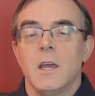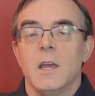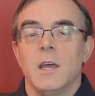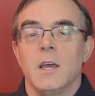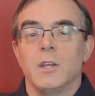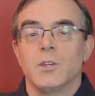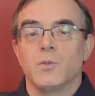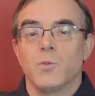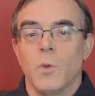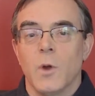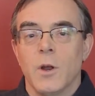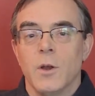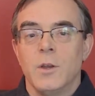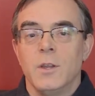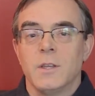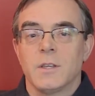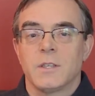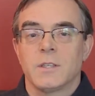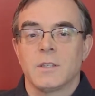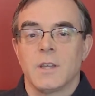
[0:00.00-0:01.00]
it's where
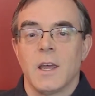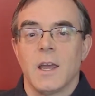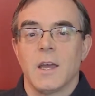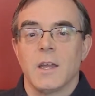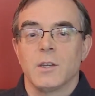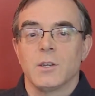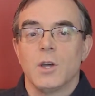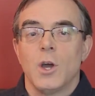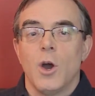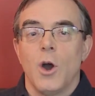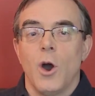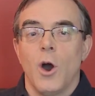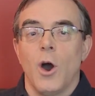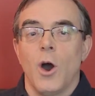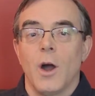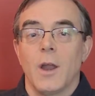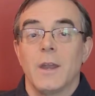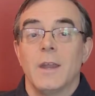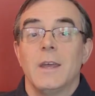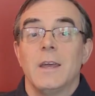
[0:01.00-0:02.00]
do you stand
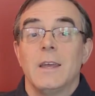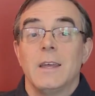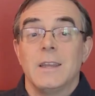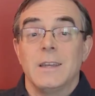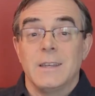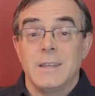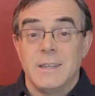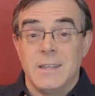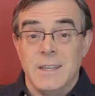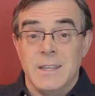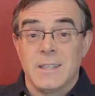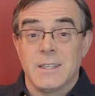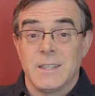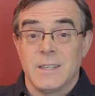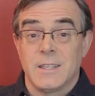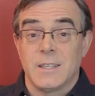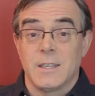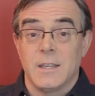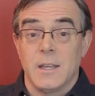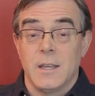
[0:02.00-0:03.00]
on
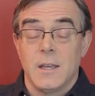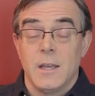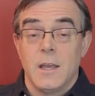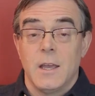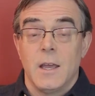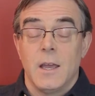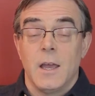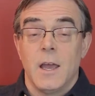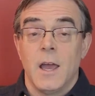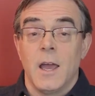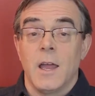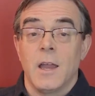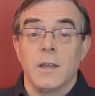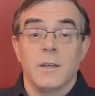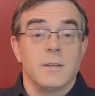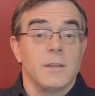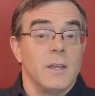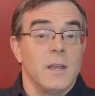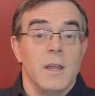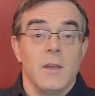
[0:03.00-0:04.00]
decency.
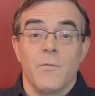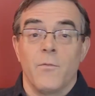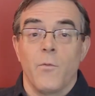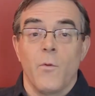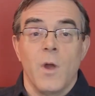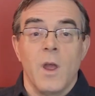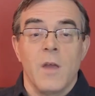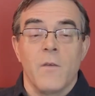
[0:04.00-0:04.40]
And if